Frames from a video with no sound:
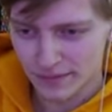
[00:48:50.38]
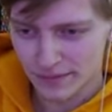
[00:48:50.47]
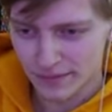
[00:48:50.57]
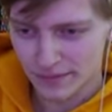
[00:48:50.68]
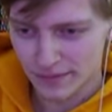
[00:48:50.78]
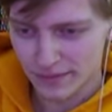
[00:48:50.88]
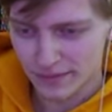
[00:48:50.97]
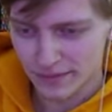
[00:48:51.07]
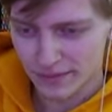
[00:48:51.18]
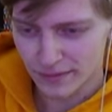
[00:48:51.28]

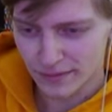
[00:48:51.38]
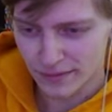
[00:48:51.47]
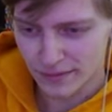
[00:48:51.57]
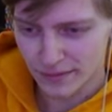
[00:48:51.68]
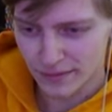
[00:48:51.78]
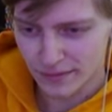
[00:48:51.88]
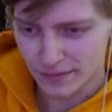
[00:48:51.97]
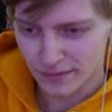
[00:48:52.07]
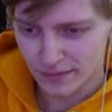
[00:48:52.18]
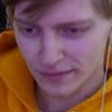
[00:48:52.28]

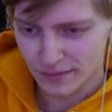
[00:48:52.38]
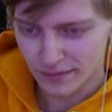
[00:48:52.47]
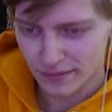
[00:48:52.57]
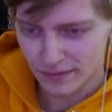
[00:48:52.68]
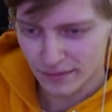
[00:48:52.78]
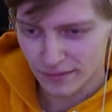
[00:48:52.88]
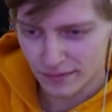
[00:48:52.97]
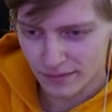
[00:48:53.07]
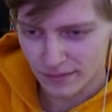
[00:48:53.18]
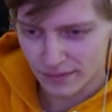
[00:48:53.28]

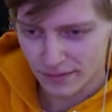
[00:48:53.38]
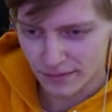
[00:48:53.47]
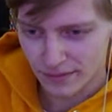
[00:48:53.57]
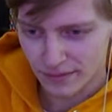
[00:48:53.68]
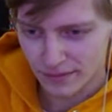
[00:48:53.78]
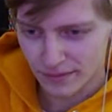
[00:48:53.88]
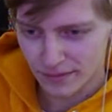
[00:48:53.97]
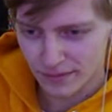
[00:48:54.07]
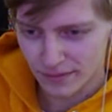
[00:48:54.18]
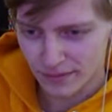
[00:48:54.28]

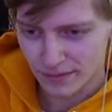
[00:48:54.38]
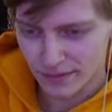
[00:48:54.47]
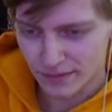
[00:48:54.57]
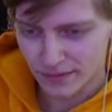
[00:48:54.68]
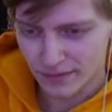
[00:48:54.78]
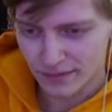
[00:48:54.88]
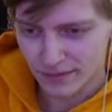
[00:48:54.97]
This person isn't speaking.